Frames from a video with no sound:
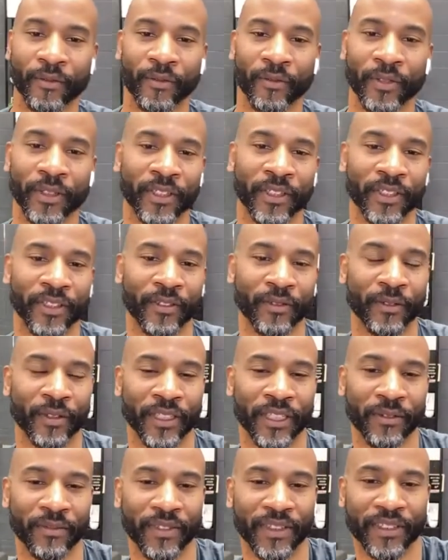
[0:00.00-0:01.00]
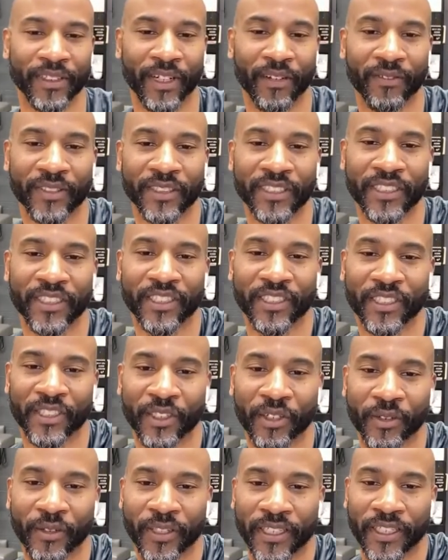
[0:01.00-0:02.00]
we'll keep this conversation
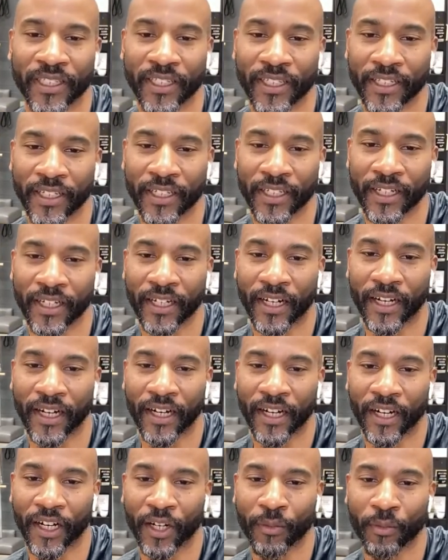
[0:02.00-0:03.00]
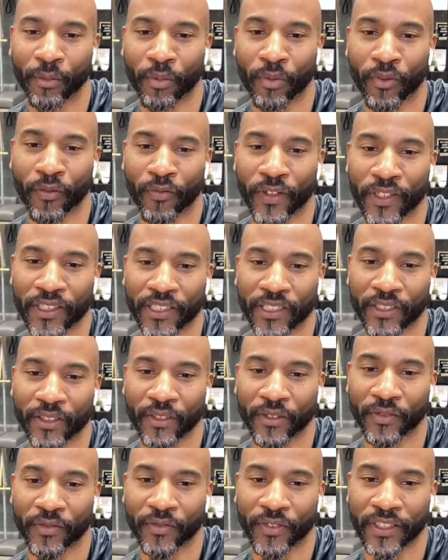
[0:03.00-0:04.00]
going.
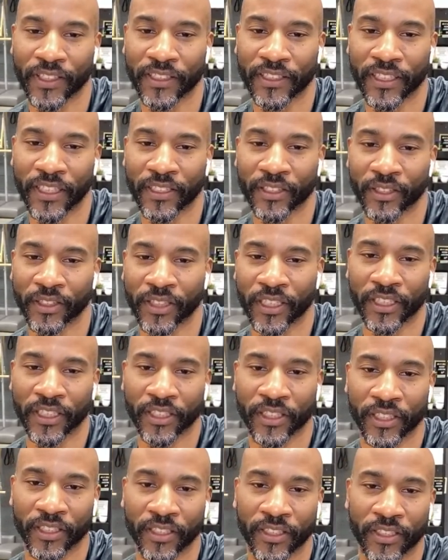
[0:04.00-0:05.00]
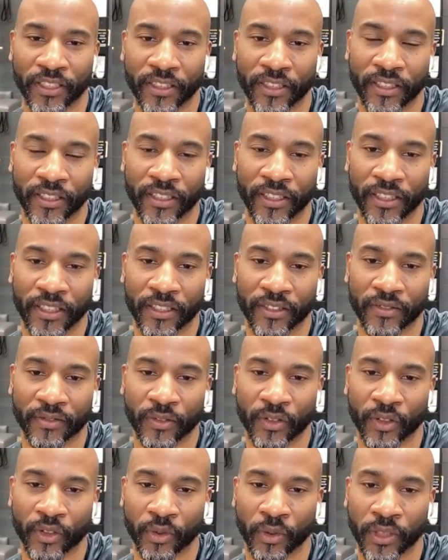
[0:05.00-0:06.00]
Professional fitness education. Thanks for
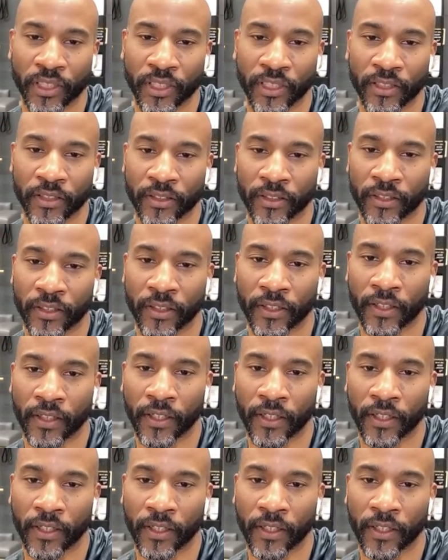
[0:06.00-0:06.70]
joining us.